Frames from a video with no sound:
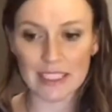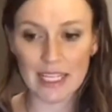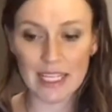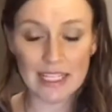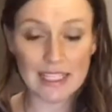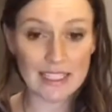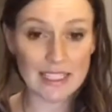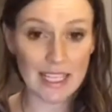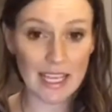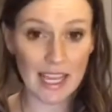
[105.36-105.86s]

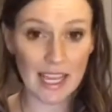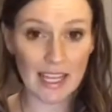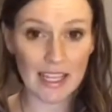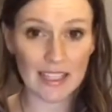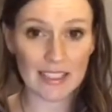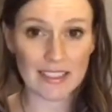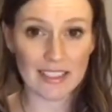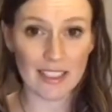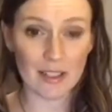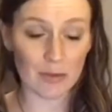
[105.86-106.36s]
is day
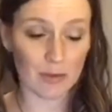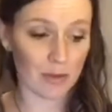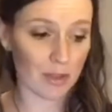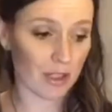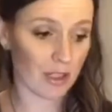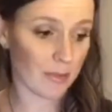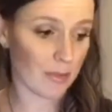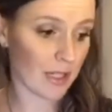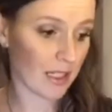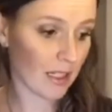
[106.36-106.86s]
8, and we're going
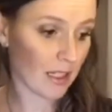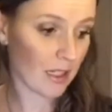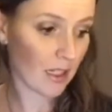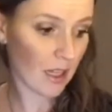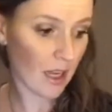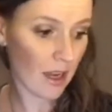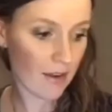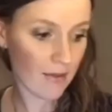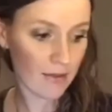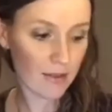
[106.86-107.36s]
to be
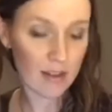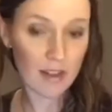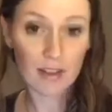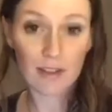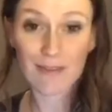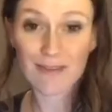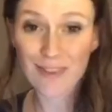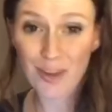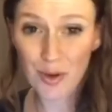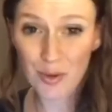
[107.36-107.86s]
covering
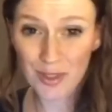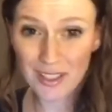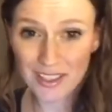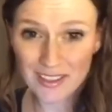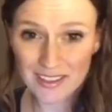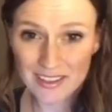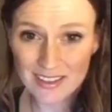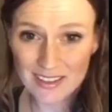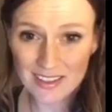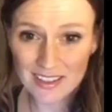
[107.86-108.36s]

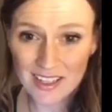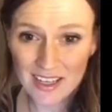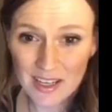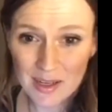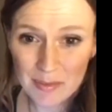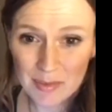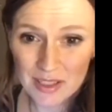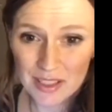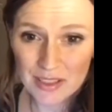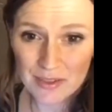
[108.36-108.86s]
focus,
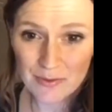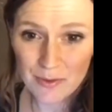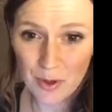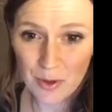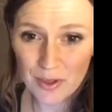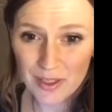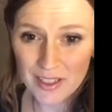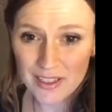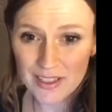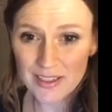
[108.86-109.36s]
because
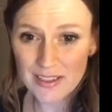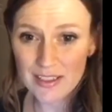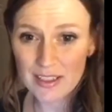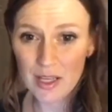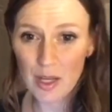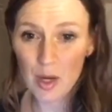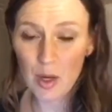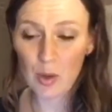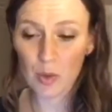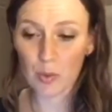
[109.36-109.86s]
focus
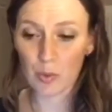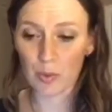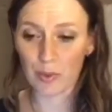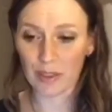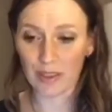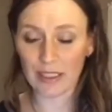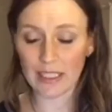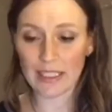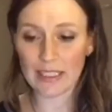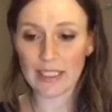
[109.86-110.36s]

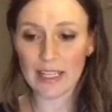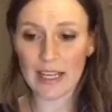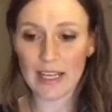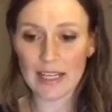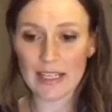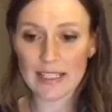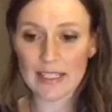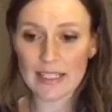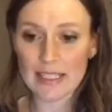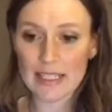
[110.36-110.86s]
really
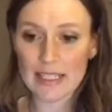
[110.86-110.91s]
does